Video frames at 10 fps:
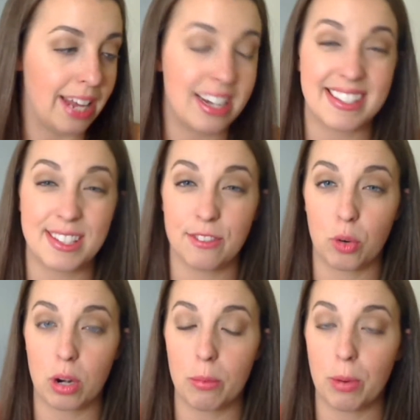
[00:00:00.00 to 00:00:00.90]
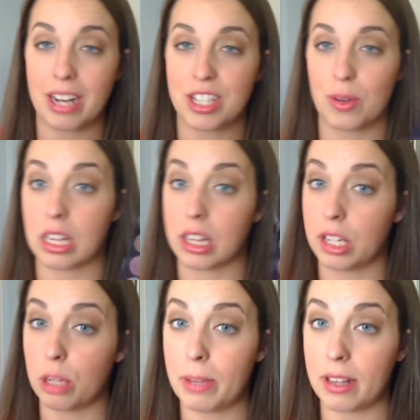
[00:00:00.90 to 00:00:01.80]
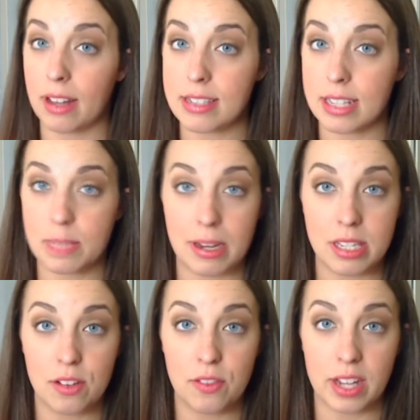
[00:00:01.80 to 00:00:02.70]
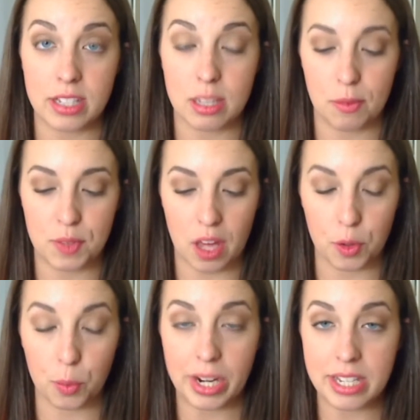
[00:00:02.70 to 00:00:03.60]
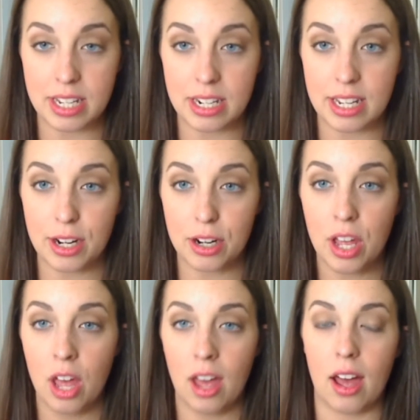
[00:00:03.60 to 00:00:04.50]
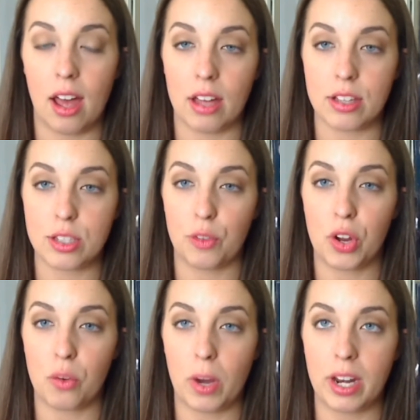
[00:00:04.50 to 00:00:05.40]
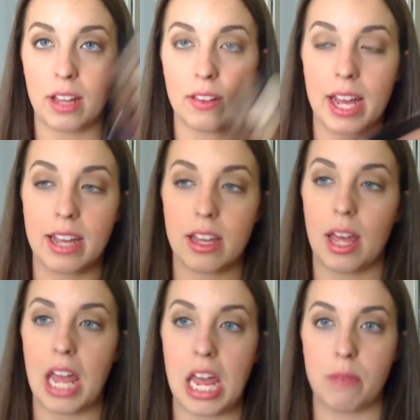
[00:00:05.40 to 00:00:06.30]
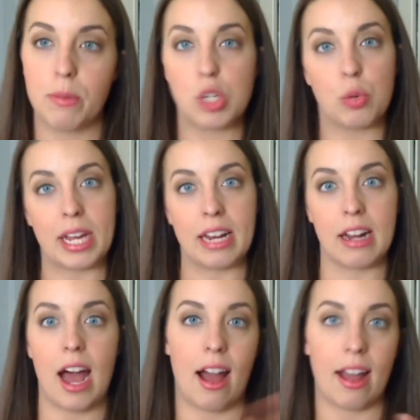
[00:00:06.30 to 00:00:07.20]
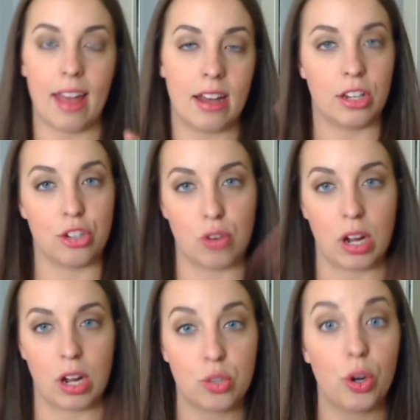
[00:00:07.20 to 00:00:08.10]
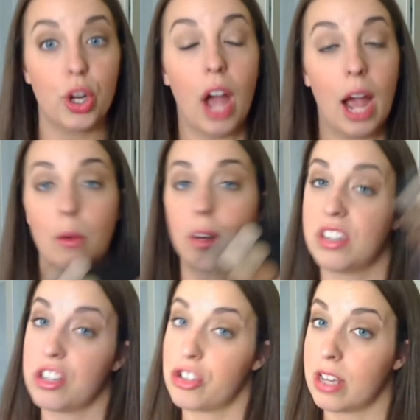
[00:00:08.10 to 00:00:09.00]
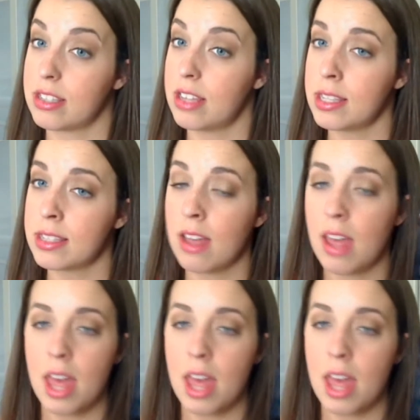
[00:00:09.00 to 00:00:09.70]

And it is Sephora brand, so it's a little bit less expensive than some of the other ones in here. So if you're wanting like in between high-end and drugstore, I would suggest this.